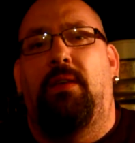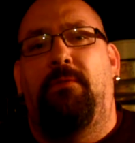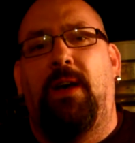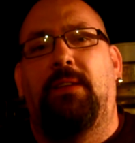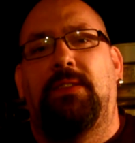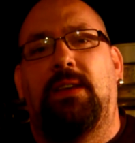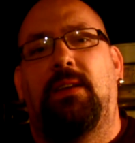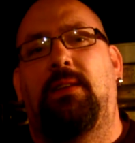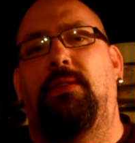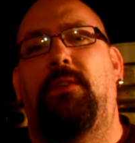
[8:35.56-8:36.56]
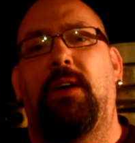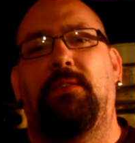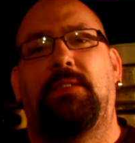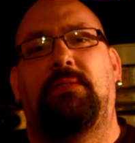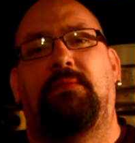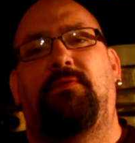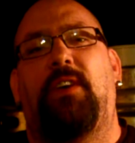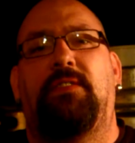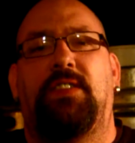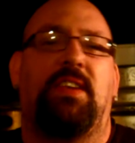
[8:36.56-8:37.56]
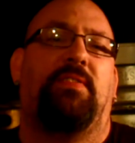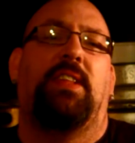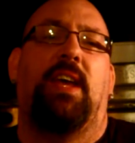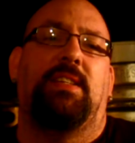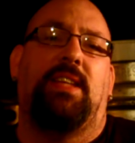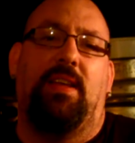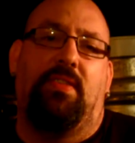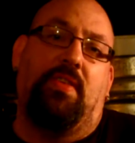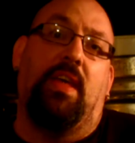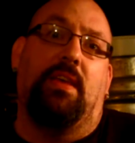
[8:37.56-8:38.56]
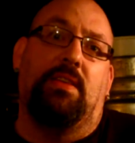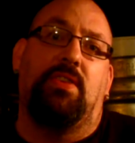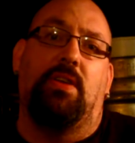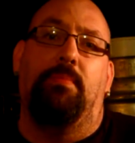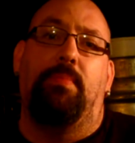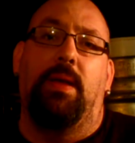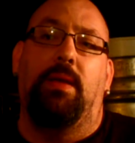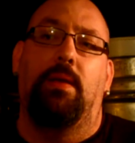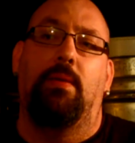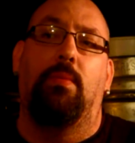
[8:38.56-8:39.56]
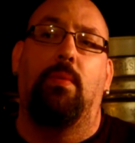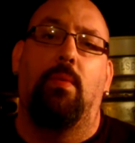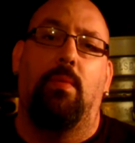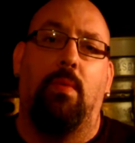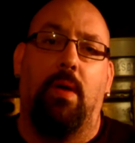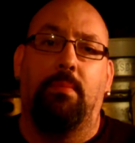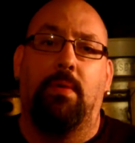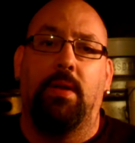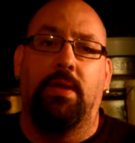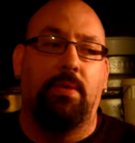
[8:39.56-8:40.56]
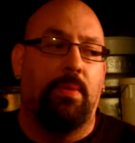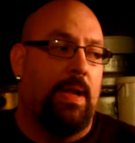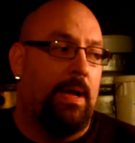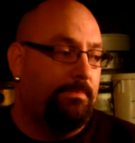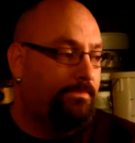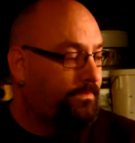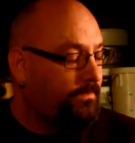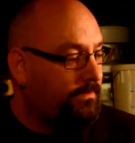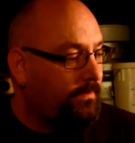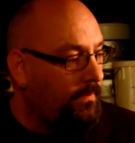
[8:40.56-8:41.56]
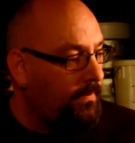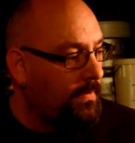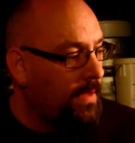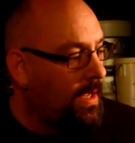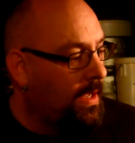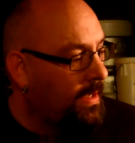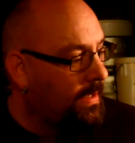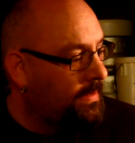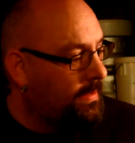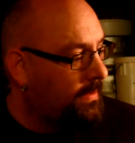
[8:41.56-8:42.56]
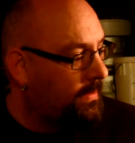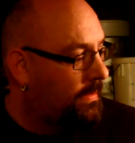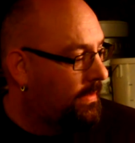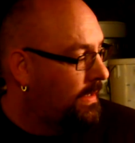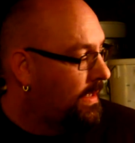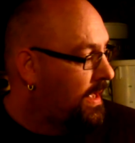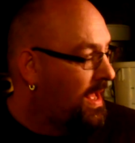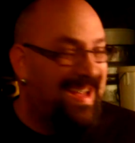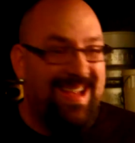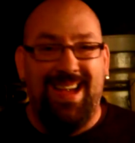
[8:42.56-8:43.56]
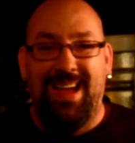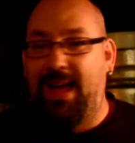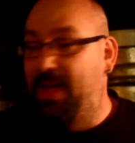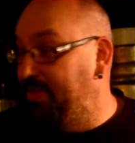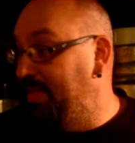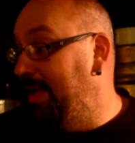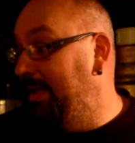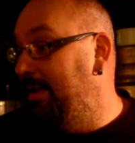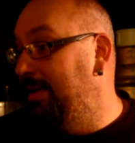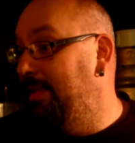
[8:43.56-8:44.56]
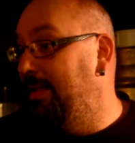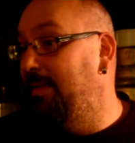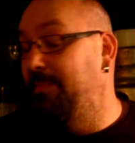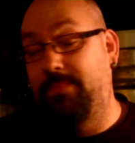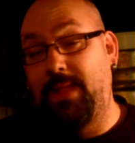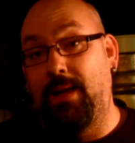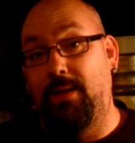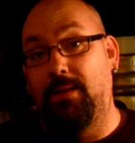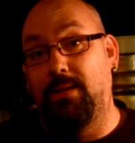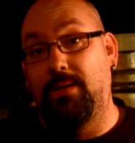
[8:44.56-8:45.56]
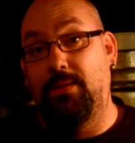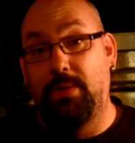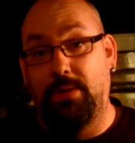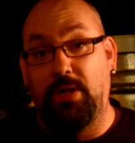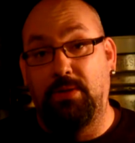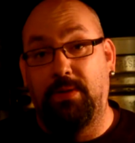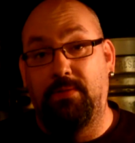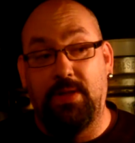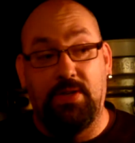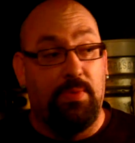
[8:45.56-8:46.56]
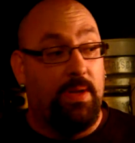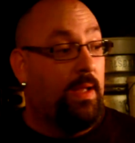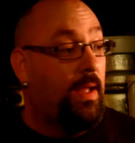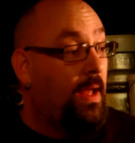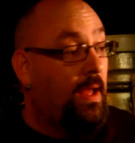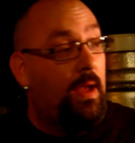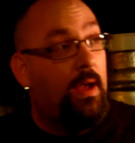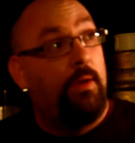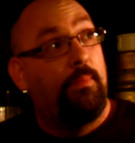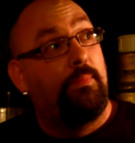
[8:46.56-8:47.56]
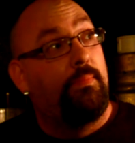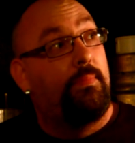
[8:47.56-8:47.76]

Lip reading: 5 to 7 days I think is going to be what I'm going to do with that, and I think that will do me for this week. There